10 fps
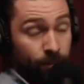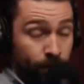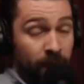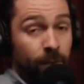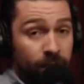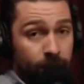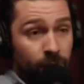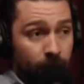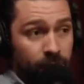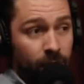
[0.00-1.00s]
By the way,
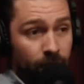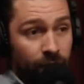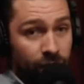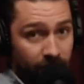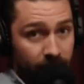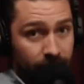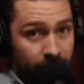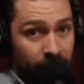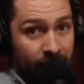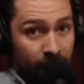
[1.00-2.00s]
subscribers don't mean shit.
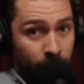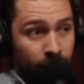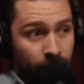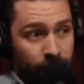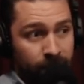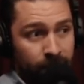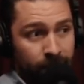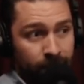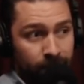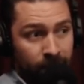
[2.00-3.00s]
Anyone who's
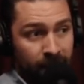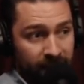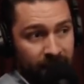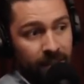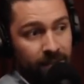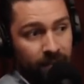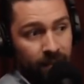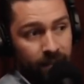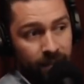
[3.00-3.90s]
Oh yeah, you're this.